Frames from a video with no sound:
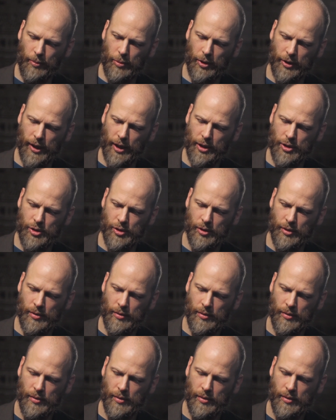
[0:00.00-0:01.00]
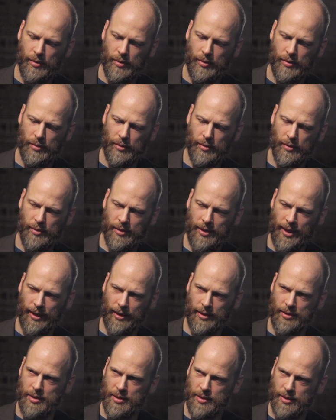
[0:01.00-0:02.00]
application
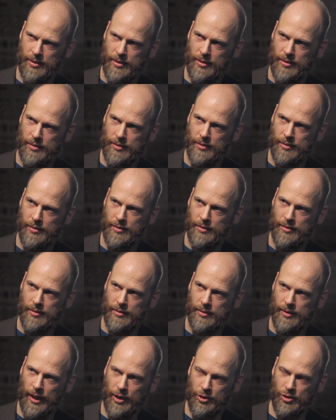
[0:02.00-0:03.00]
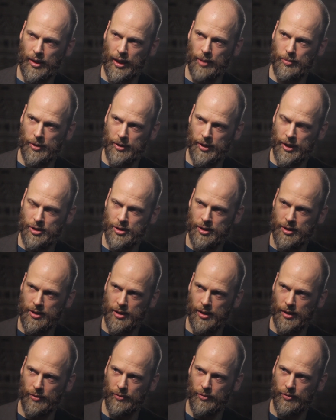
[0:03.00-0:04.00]
text, the actual application
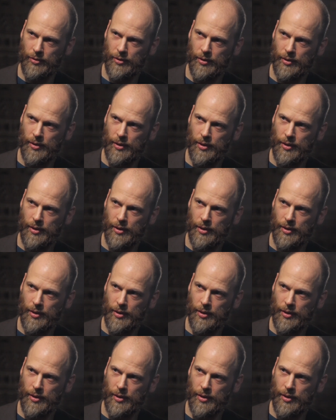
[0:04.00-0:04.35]
itself,